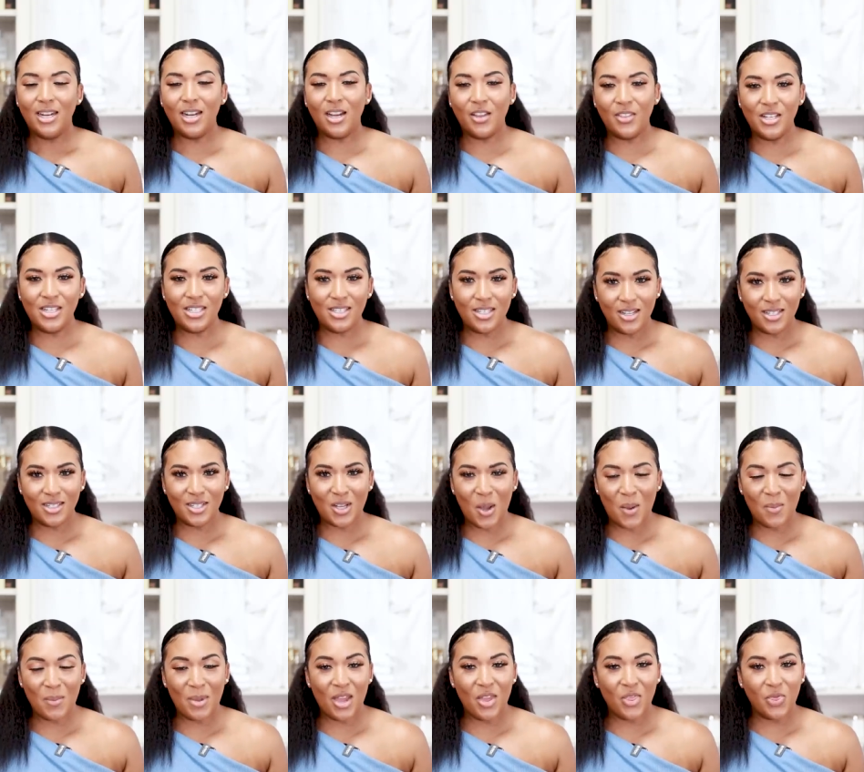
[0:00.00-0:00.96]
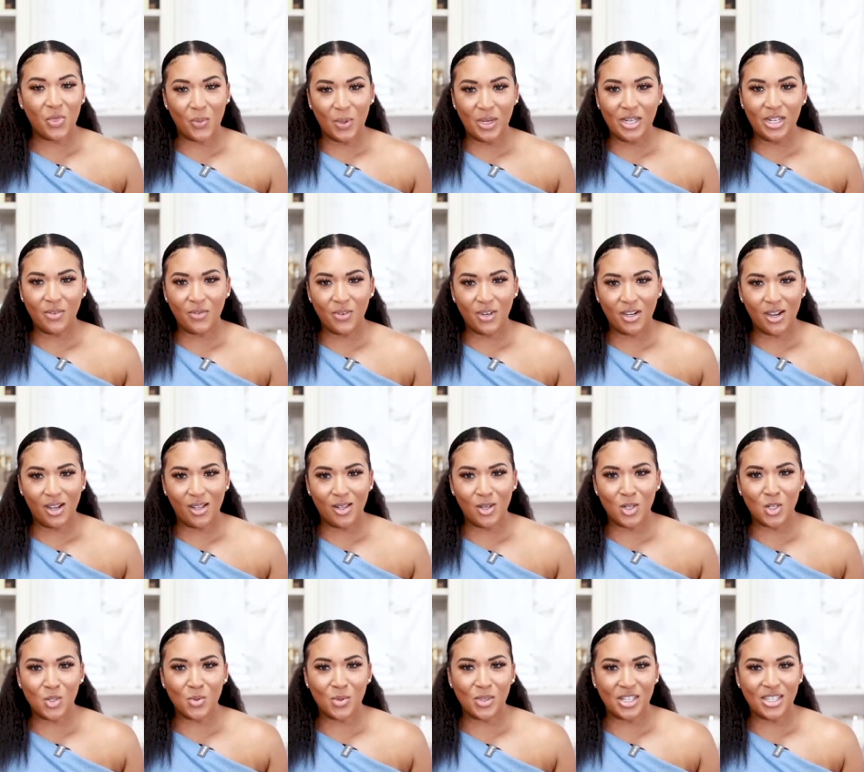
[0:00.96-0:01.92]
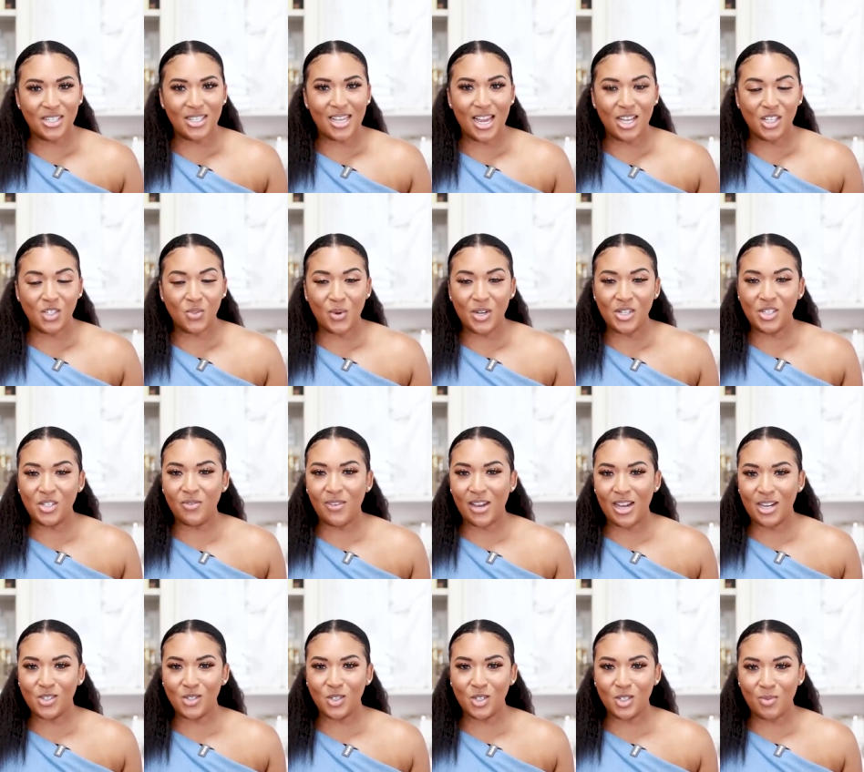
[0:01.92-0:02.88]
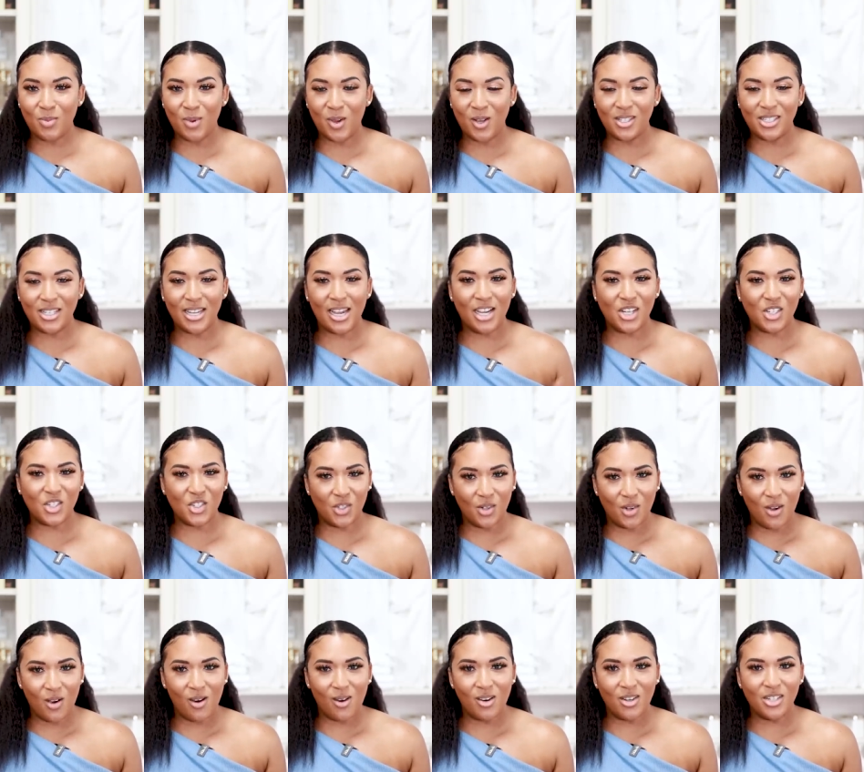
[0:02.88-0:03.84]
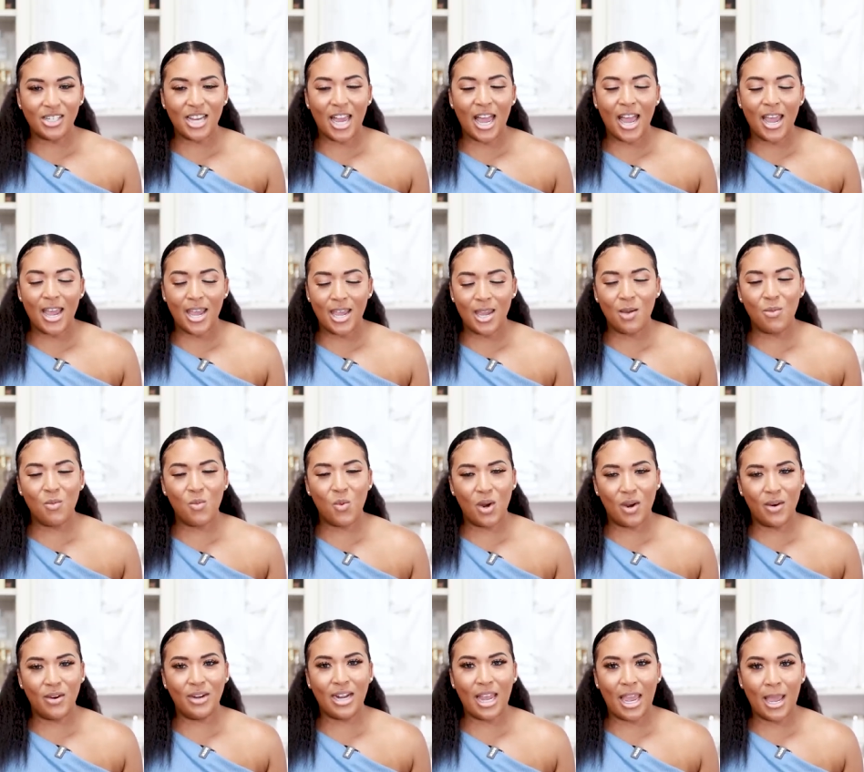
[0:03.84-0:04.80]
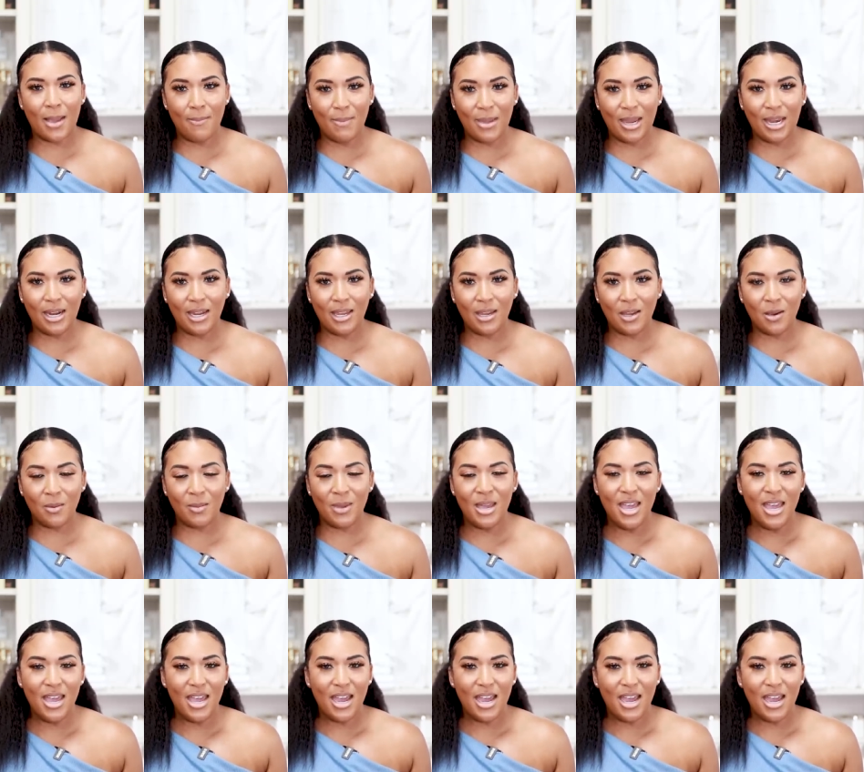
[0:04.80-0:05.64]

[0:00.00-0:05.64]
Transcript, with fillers: Now, this does come in three different colors with a size range of extra small to extra large. I am wearing a medium,